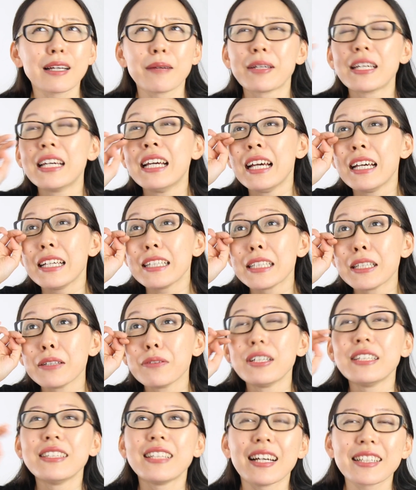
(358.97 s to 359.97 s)
I mean,
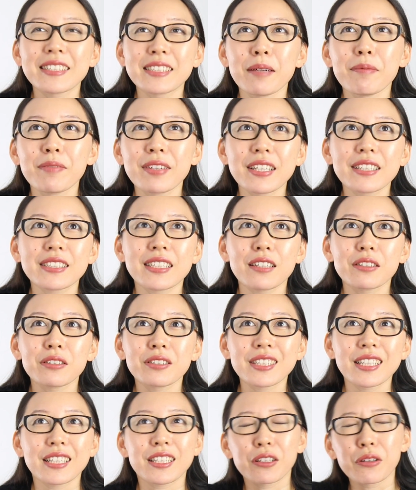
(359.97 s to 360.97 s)
even there are some things that you
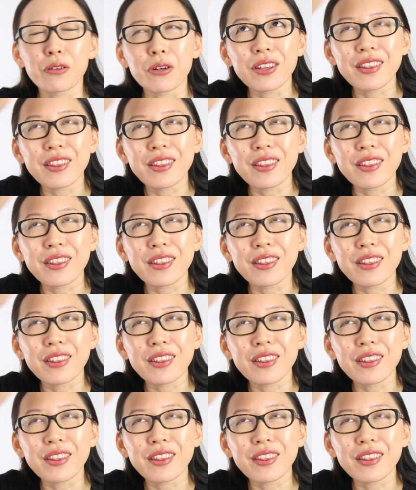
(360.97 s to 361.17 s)
think you